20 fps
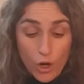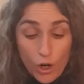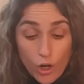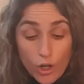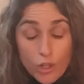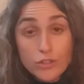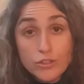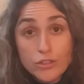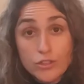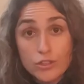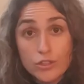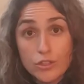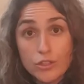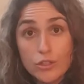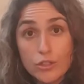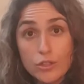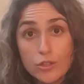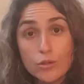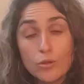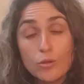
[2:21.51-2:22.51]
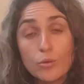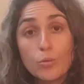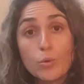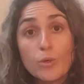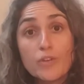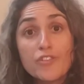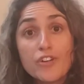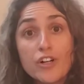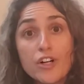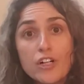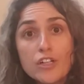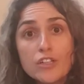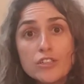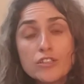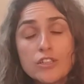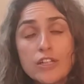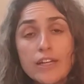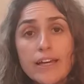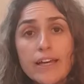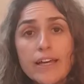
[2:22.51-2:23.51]
Also, we've
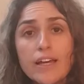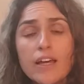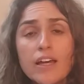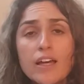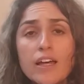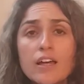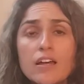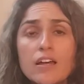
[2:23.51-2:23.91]
got a